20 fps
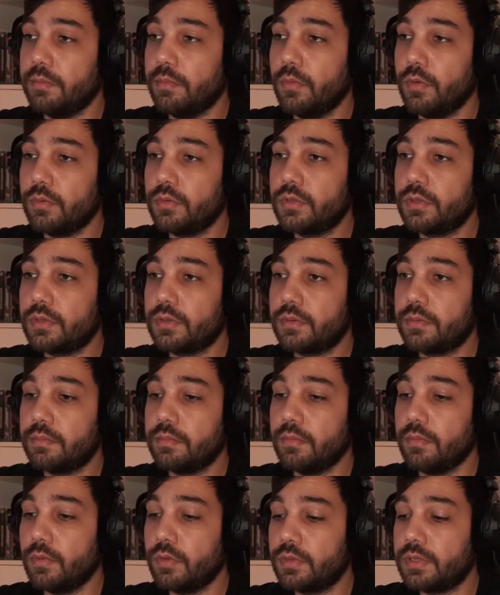
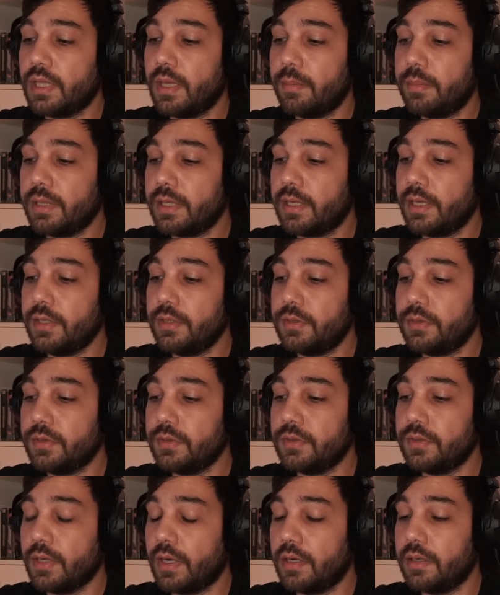Most
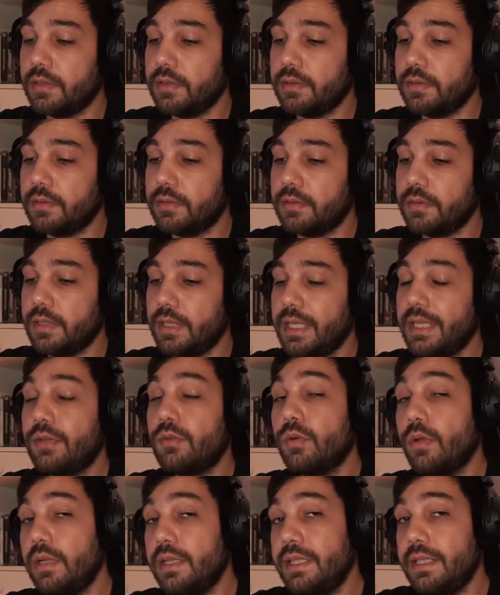applications aren't
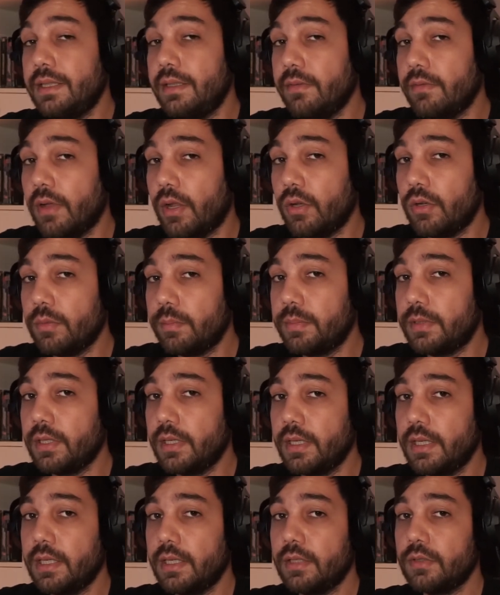equally developed,
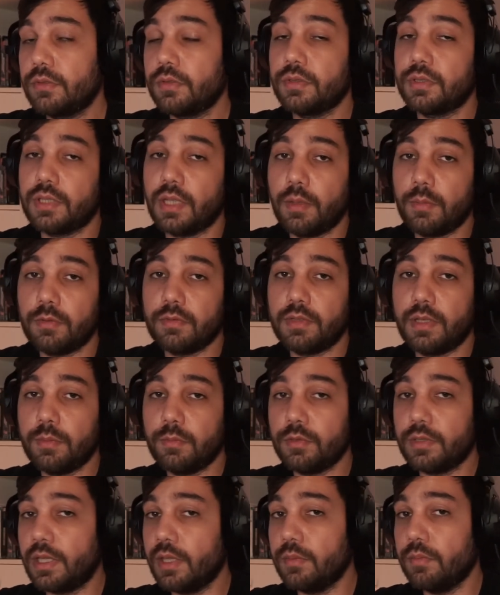so some of them
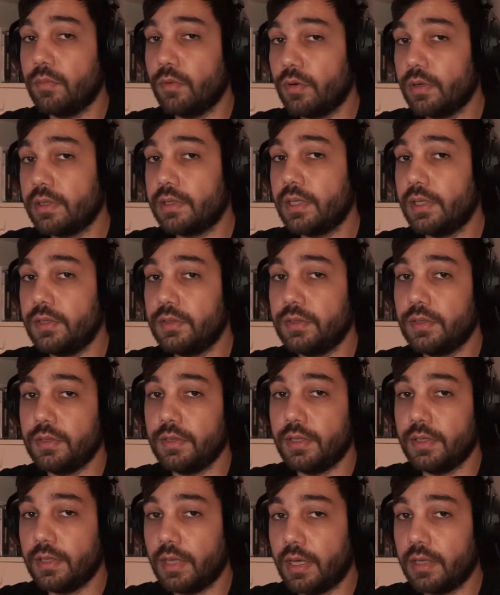would get more attention
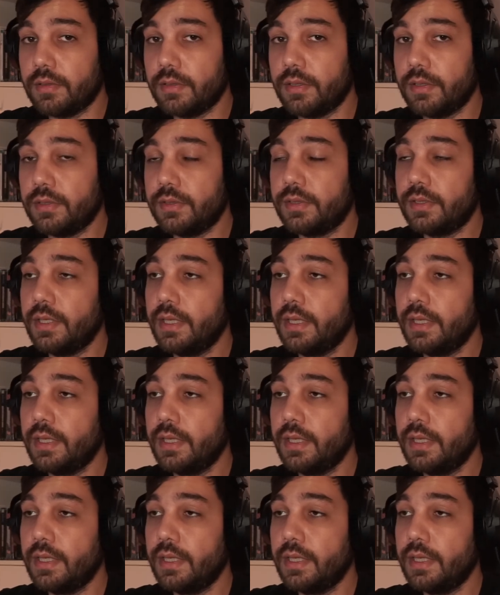than others,